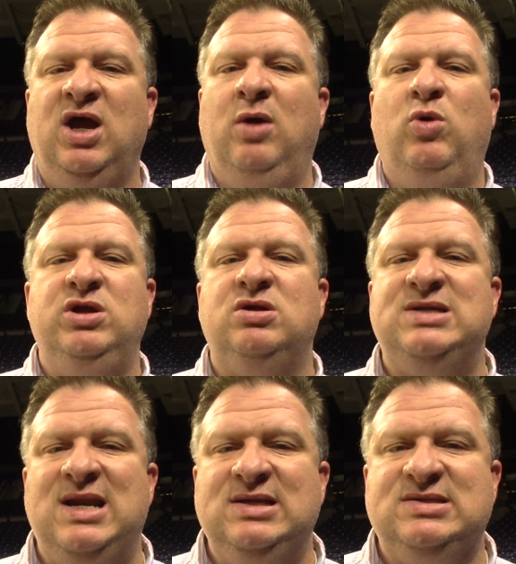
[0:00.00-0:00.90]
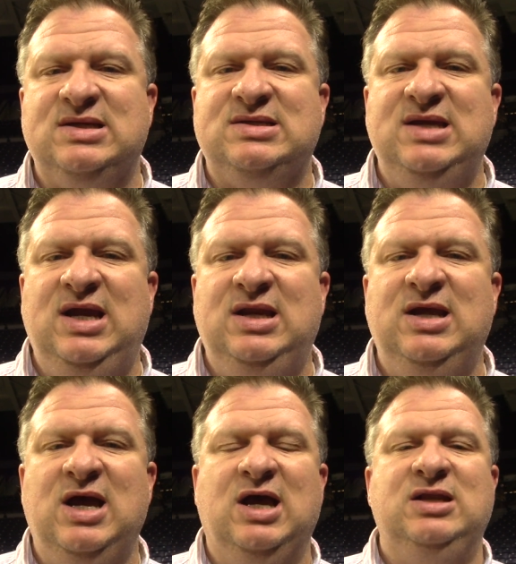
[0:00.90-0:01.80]
And when you're 10-16
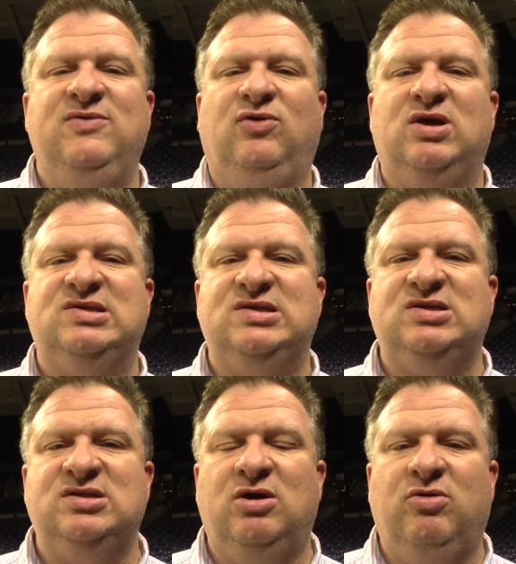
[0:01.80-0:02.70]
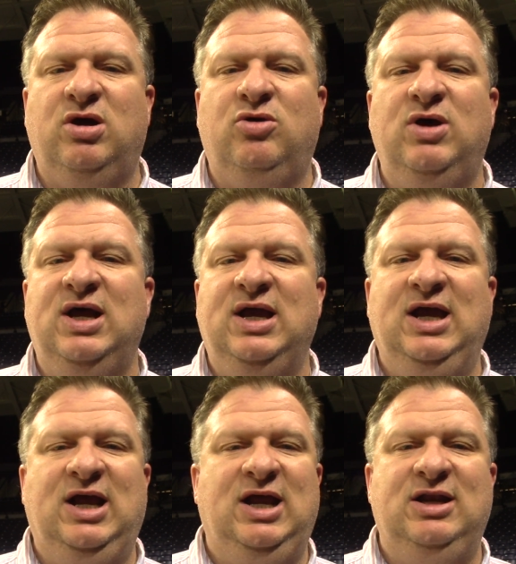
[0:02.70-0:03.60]
and you've lost six in a row
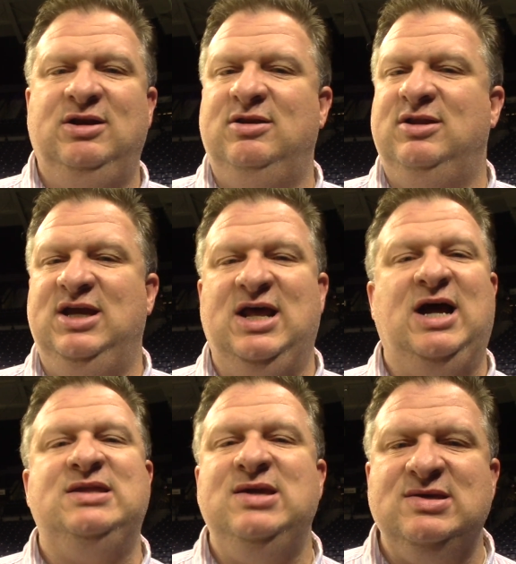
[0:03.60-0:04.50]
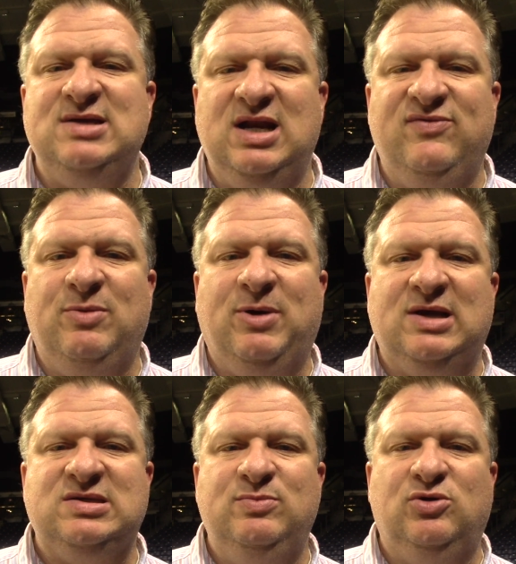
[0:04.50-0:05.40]
and the NIT is not even a
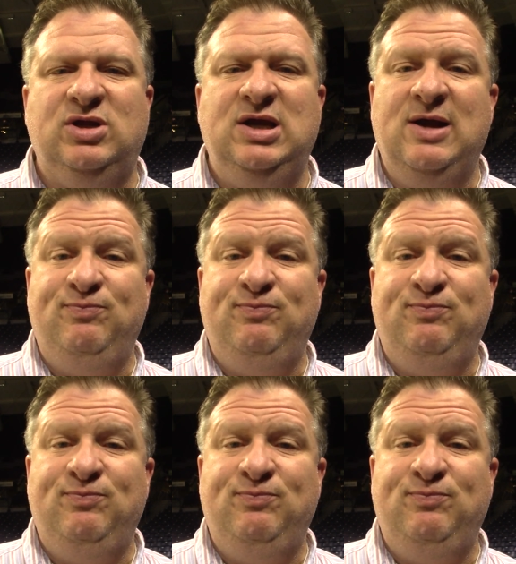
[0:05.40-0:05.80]
possibility,